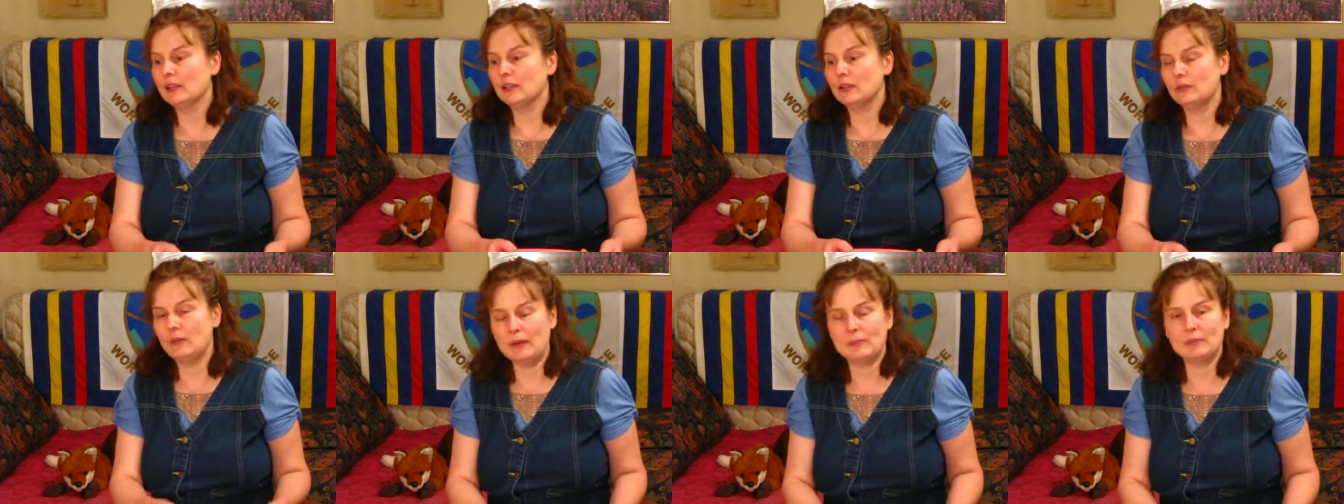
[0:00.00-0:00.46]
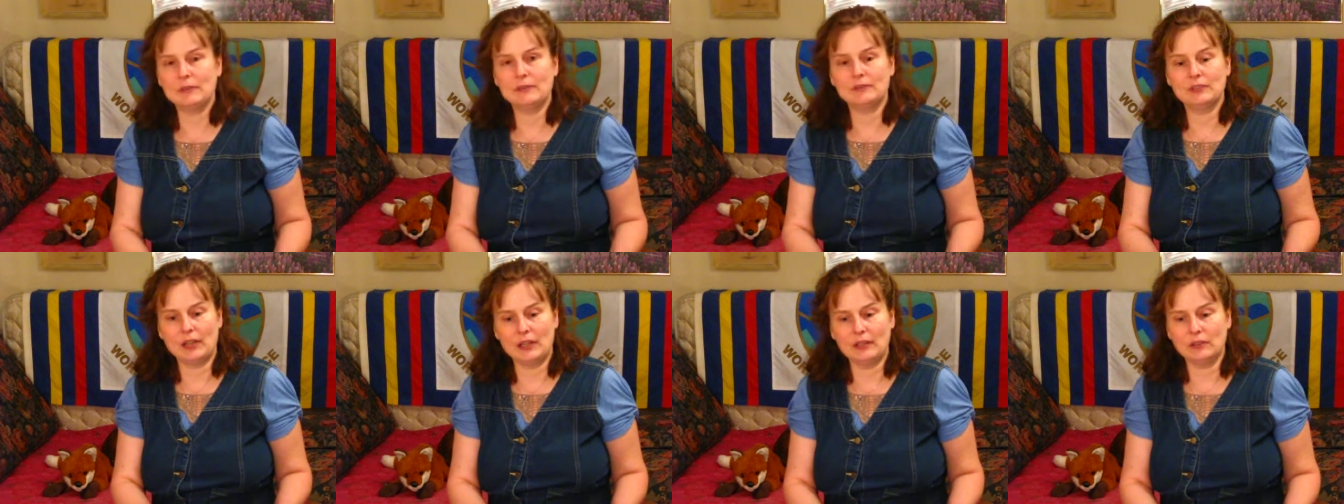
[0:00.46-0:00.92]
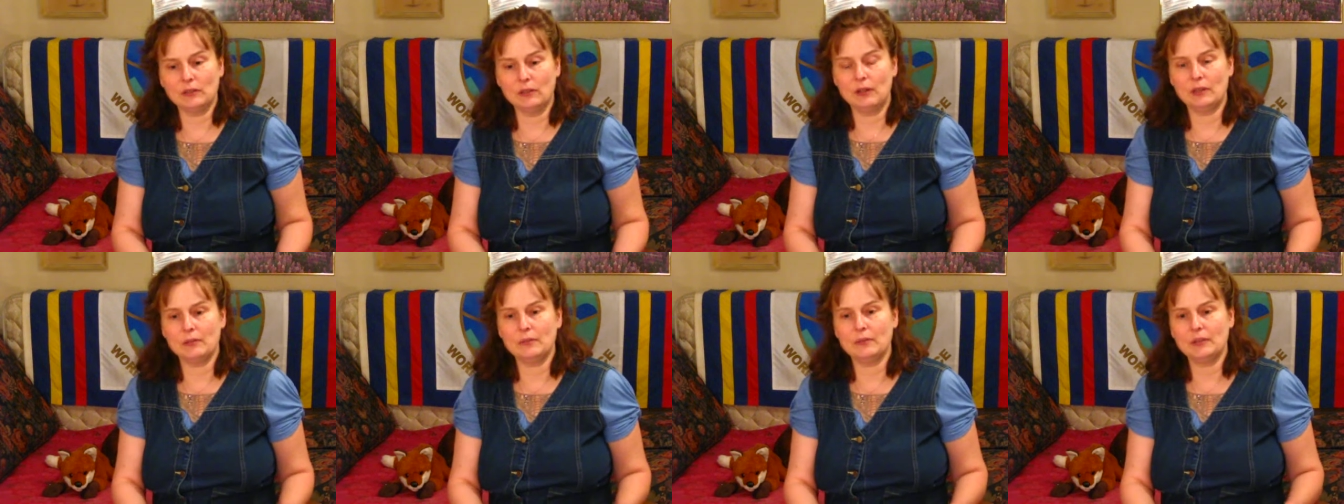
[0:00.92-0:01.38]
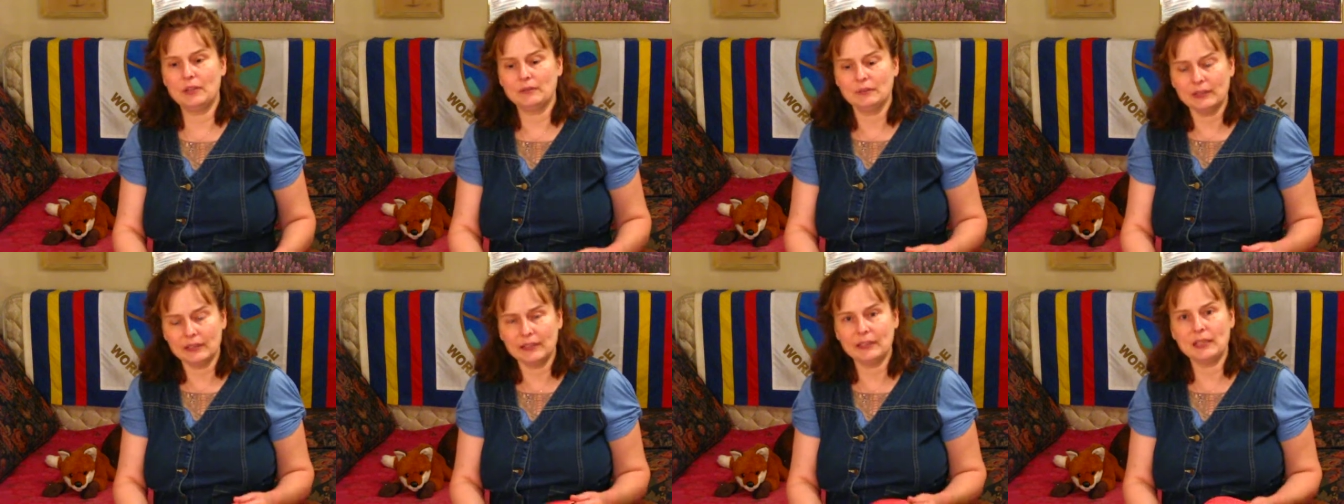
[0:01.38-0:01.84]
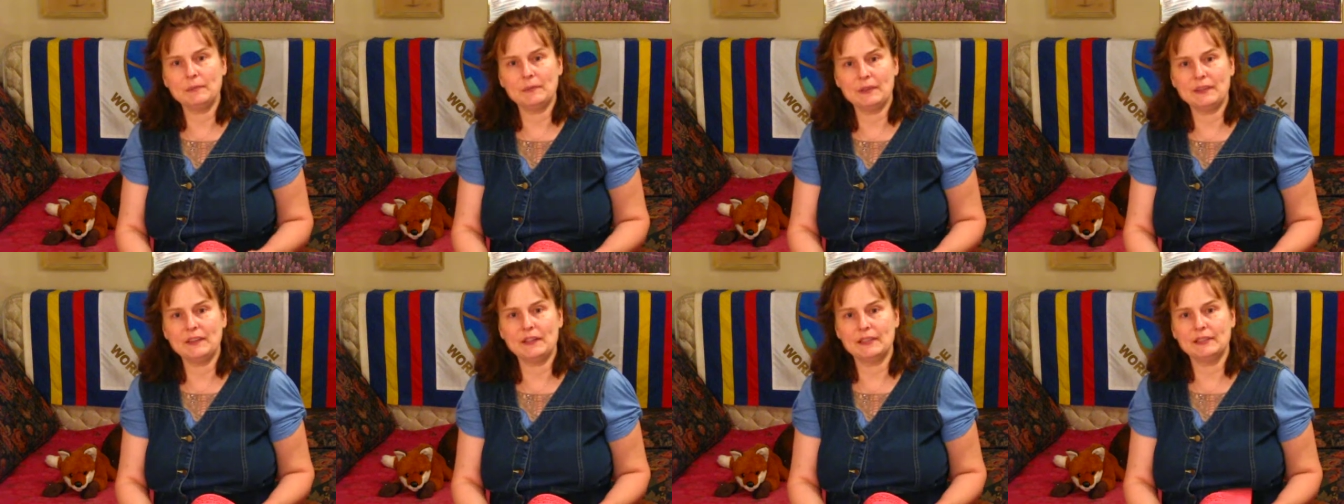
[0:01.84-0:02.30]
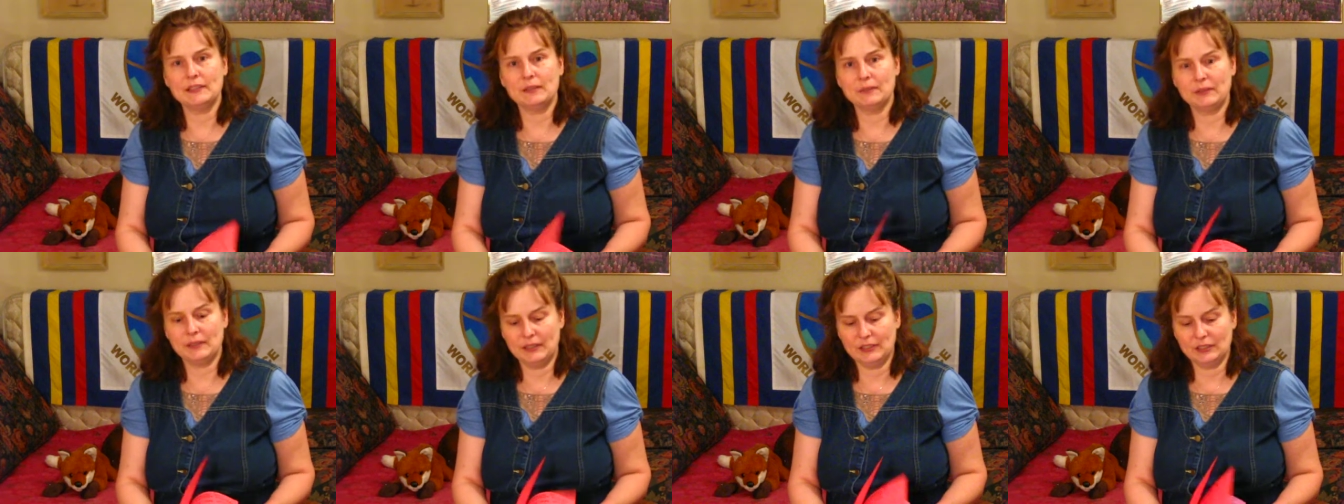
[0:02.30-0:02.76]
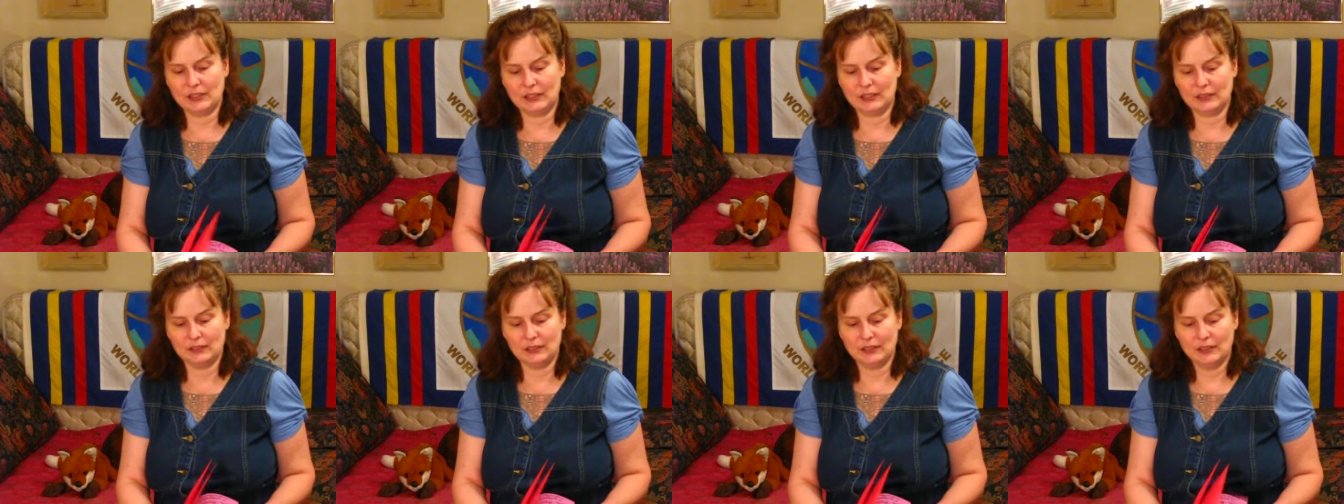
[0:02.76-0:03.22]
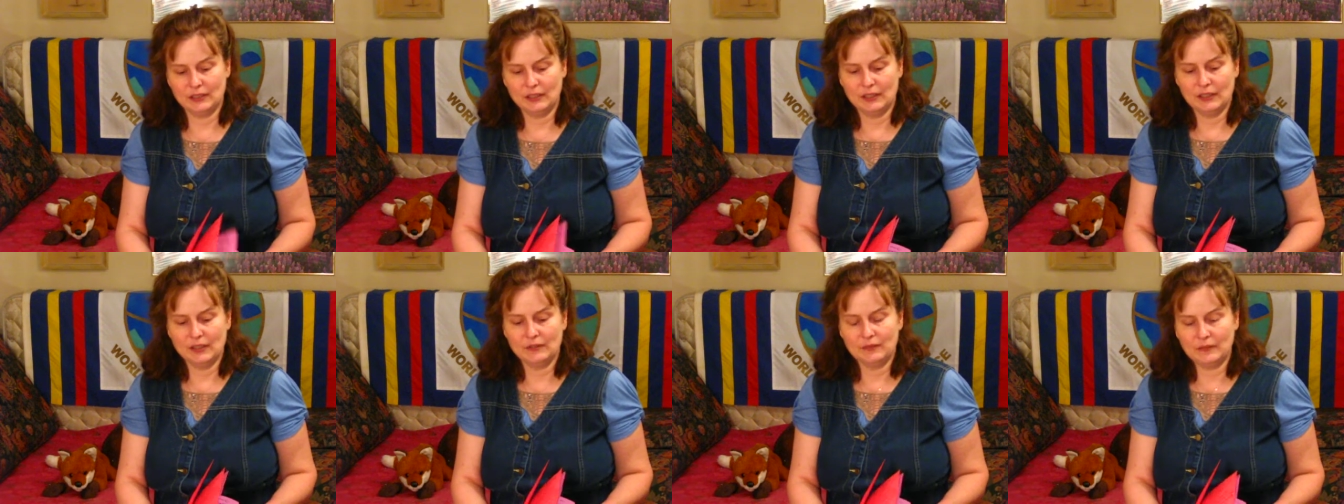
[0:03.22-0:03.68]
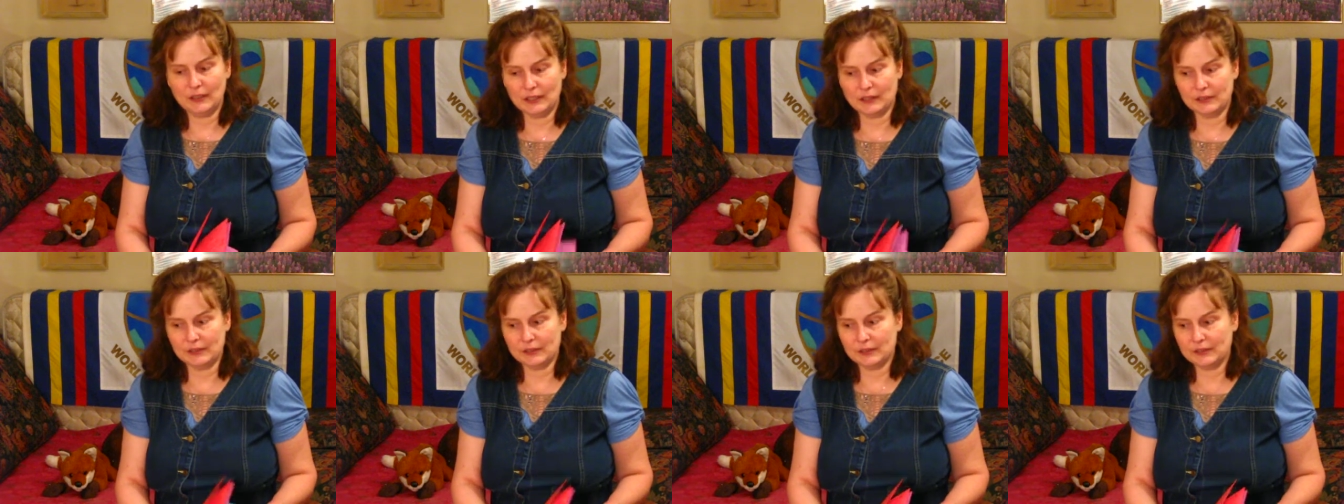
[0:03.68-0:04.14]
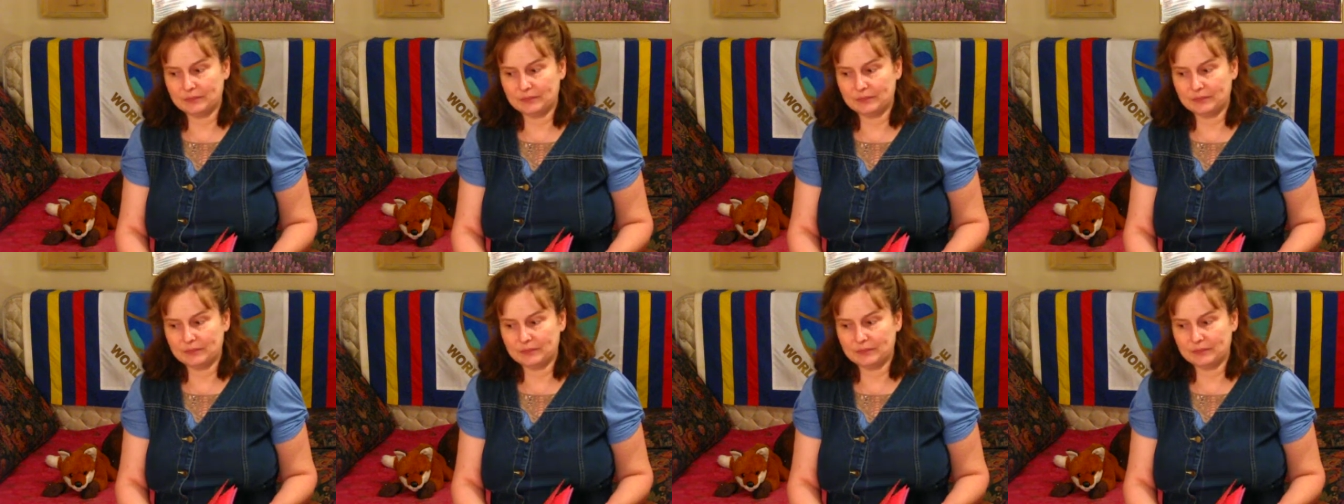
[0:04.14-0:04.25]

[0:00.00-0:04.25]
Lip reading: cooperative dialogue where they're really empathizing with each other's fears,